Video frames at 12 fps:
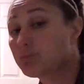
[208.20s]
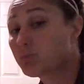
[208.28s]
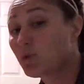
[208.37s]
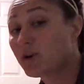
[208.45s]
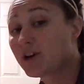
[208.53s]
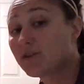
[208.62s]

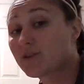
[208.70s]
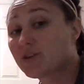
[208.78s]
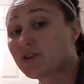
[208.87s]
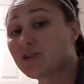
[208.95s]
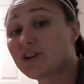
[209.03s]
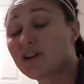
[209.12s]
whatever,
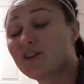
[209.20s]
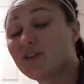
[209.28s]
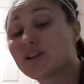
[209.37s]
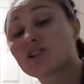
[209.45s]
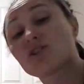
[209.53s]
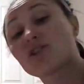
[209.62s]
dirty,
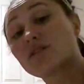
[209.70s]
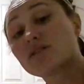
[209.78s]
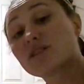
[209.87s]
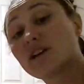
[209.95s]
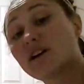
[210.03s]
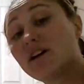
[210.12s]
unless you're
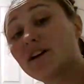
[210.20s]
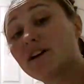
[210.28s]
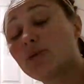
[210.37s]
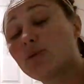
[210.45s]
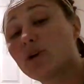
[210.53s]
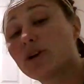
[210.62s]
outside and
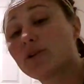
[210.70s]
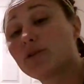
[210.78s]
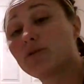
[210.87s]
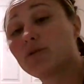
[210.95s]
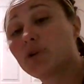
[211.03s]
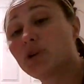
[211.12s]
you want
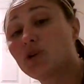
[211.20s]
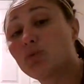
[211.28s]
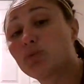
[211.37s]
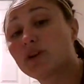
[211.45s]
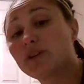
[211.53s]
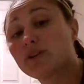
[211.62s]
to,
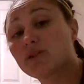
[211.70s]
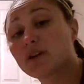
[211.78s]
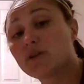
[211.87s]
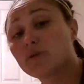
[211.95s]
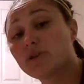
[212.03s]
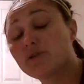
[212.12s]
print the
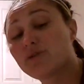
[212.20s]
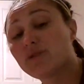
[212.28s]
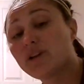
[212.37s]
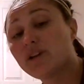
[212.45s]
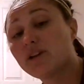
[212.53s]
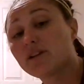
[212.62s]
ground with your
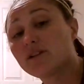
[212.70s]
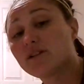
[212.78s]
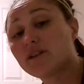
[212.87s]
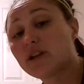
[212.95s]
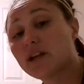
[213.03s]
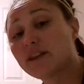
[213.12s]
feet,
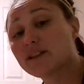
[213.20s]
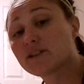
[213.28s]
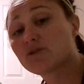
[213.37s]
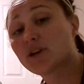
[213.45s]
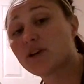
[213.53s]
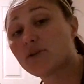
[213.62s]
and that's
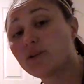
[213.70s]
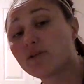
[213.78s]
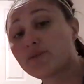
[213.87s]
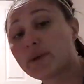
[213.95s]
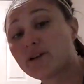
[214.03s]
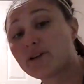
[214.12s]
okay with your
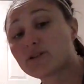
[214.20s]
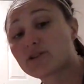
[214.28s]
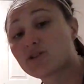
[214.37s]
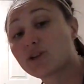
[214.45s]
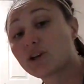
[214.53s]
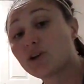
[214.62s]
parents.
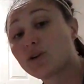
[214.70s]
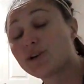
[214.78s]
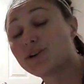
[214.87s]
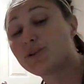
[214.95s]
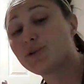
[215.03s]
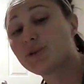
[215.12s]
You can go ahead
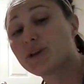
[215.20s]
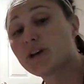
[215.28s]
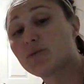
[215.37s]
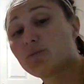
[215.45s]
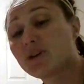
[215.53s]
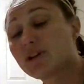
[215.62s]
and do
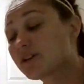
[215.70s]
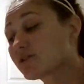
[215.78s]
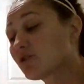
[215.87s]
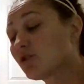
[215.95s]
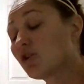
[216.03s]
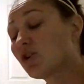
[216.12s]
that, but it is
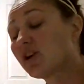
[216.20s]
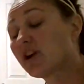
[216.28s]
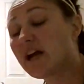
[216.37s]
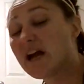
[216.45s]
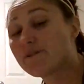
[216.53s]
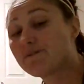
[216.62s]
art.
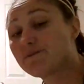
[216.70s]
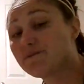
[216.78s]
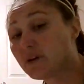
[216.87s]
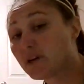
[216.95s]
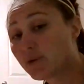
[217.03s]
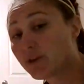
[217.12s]
Have
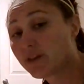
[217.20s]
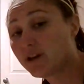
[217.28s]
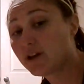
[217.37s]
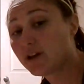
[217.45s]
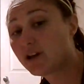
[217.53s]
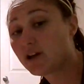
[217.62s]
fun with
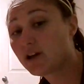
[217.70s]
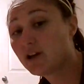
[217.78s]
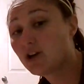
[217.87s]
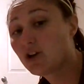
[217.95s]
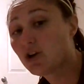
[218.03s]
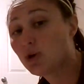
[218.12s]
it,
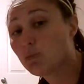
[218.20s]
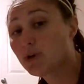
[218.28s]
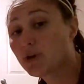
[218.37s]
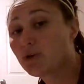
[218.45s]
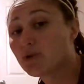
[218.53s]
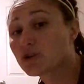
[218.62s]
but
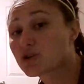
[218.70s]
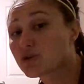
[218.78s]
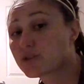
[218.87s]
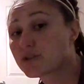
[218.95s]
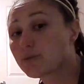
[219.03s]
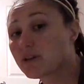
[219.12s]
don't destroy
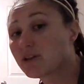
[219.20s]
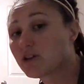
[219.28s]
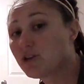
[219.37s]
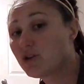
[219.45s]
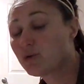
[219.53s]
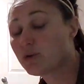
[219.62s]
something
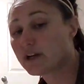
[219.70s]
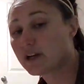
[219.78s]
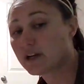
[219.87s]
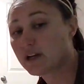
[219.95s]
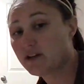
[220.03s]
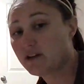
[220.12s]
doing
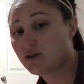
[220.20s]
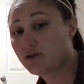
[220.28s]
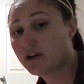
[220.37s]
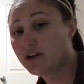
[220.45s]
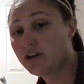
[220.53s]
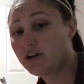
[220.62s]
it,
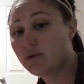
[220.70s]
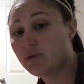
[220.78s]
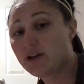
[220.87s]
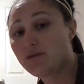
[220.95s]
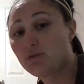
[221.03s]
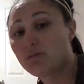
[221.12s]
okay? We
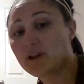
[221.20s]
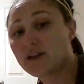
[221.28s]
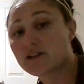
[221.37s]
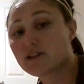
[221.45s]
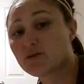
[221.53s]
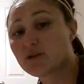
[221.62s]
have a
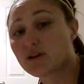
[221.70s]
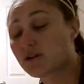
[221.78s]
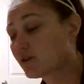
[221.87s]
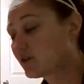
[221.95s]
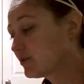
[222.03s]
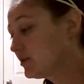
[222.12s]
blast doing art.